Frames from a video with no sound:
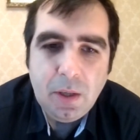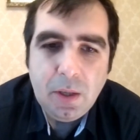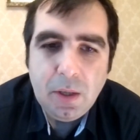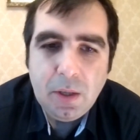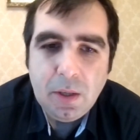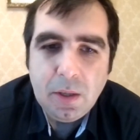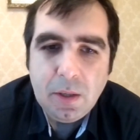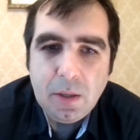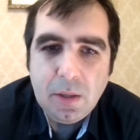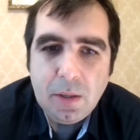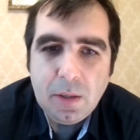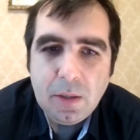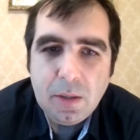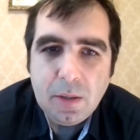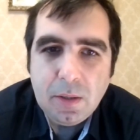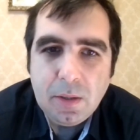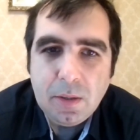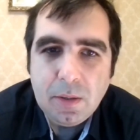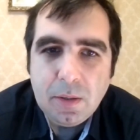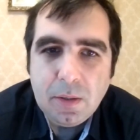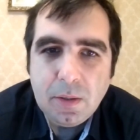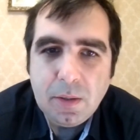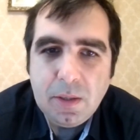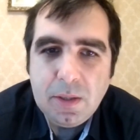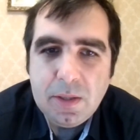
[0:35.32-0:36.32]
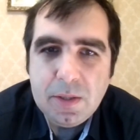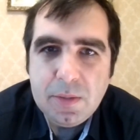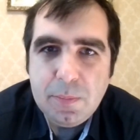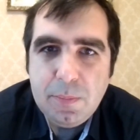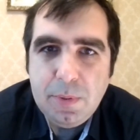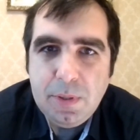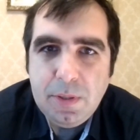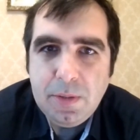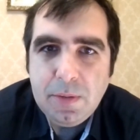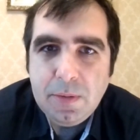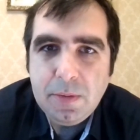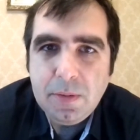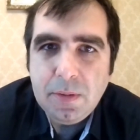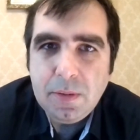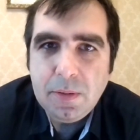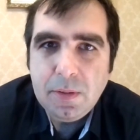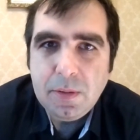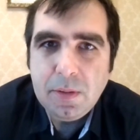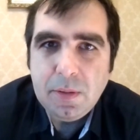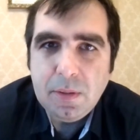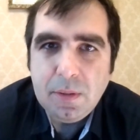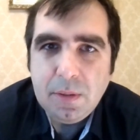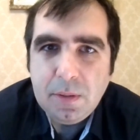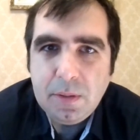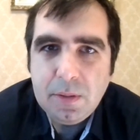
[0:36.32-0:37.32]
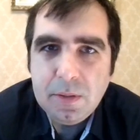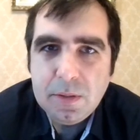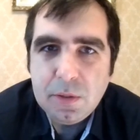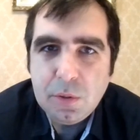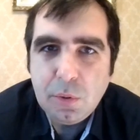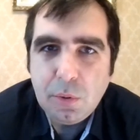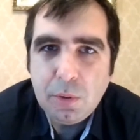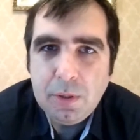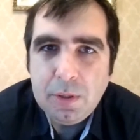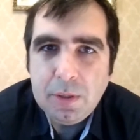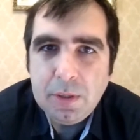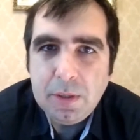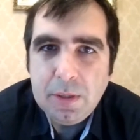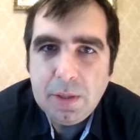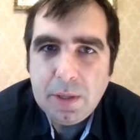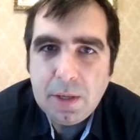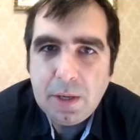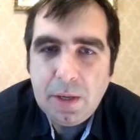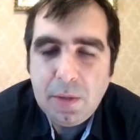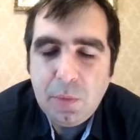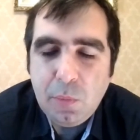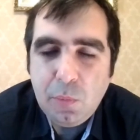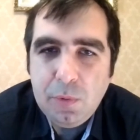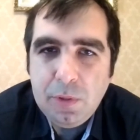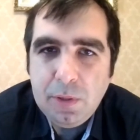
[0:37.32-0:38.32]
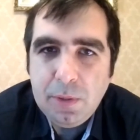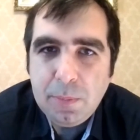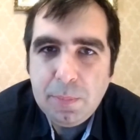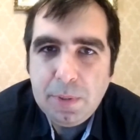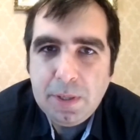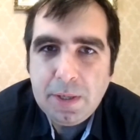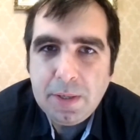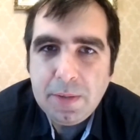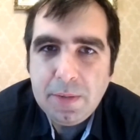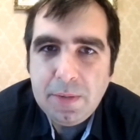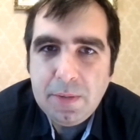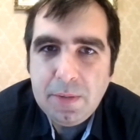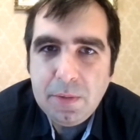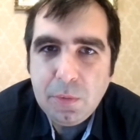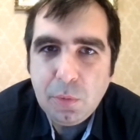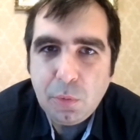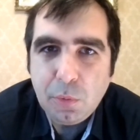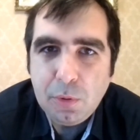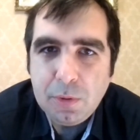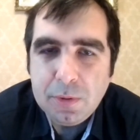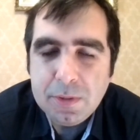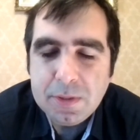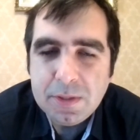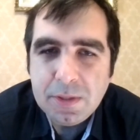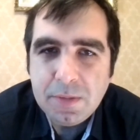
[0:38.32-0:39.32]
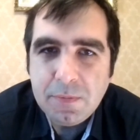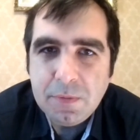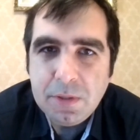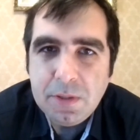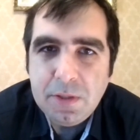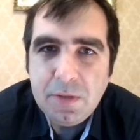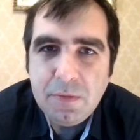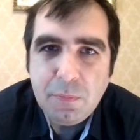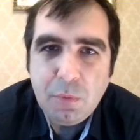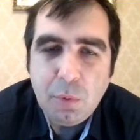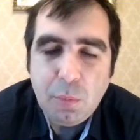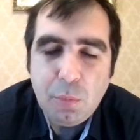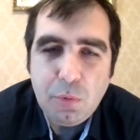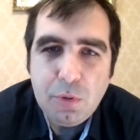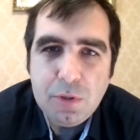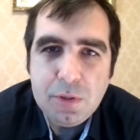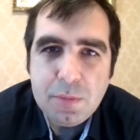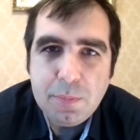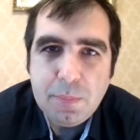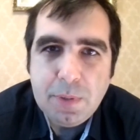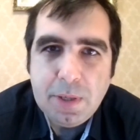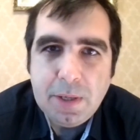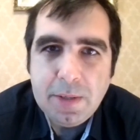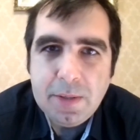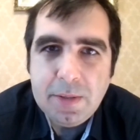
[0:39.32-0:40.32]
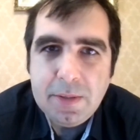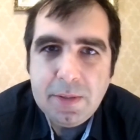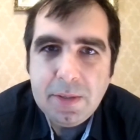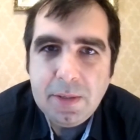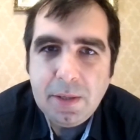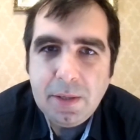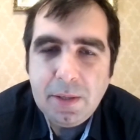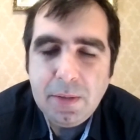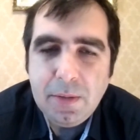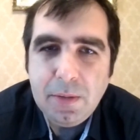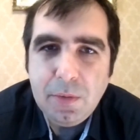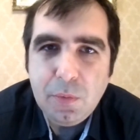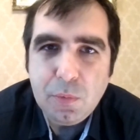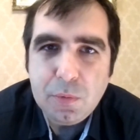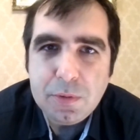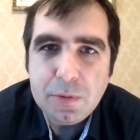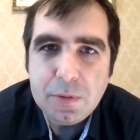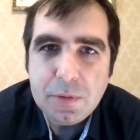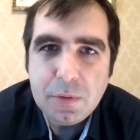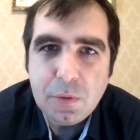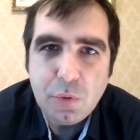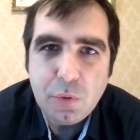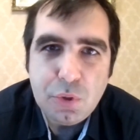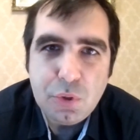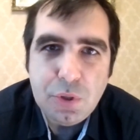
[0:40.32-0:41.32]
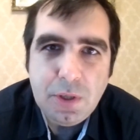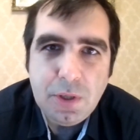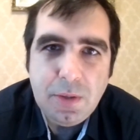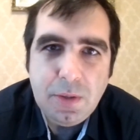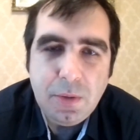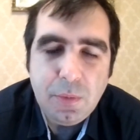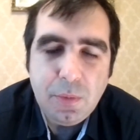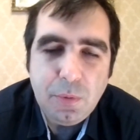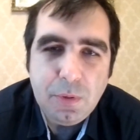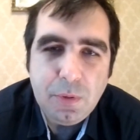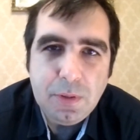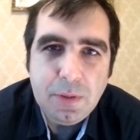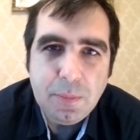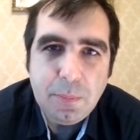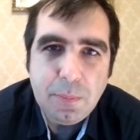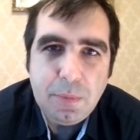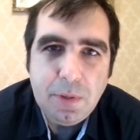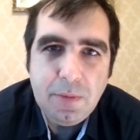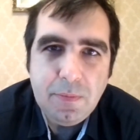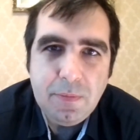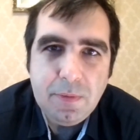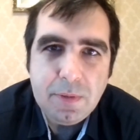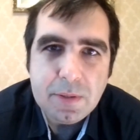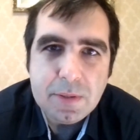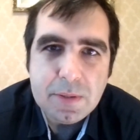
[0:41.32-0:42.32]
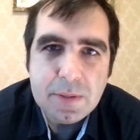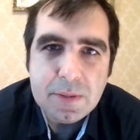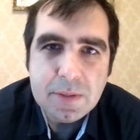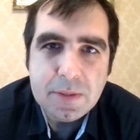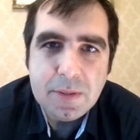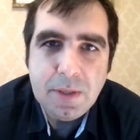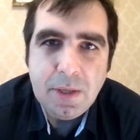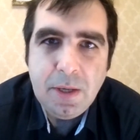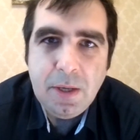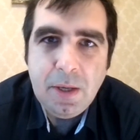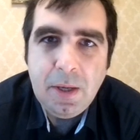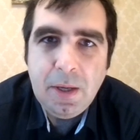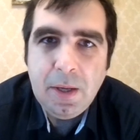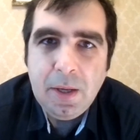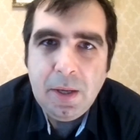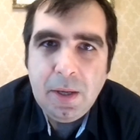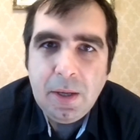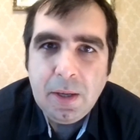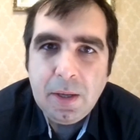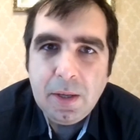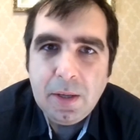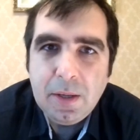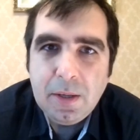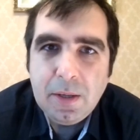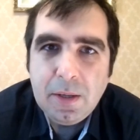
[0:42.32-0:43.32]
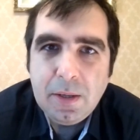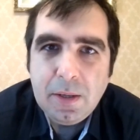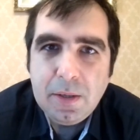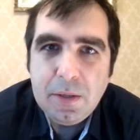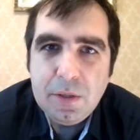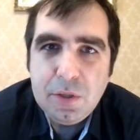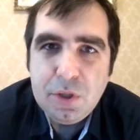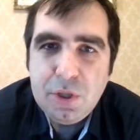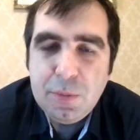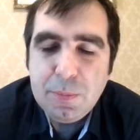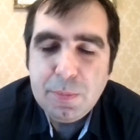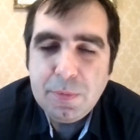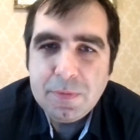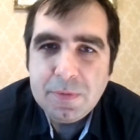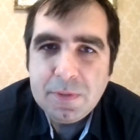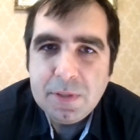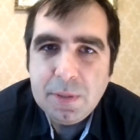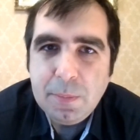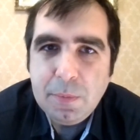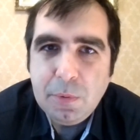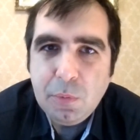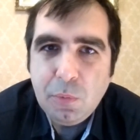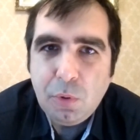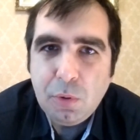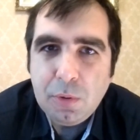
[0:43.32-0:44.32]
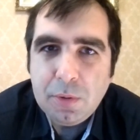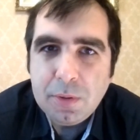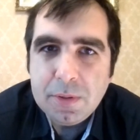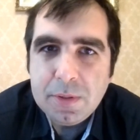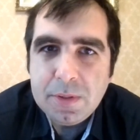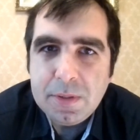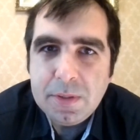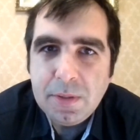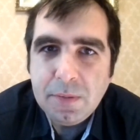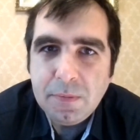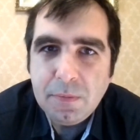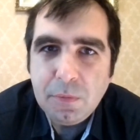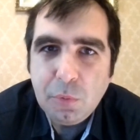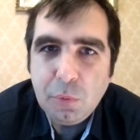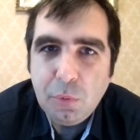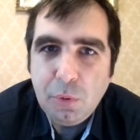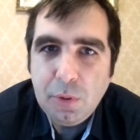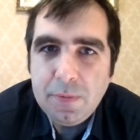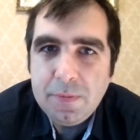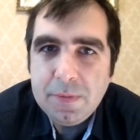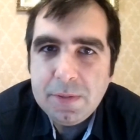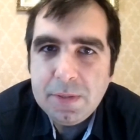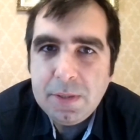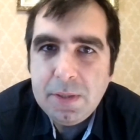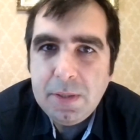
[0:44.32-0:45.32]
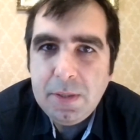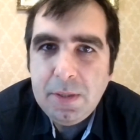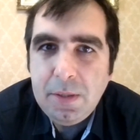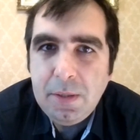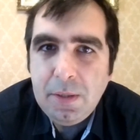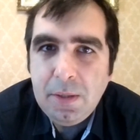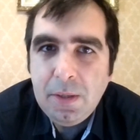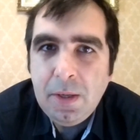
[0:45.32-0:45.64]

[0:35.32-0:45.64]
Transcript: has been historically right-wing party or conservative populist party, and it was associated with the previous regime of stabilocracy of Gruevski.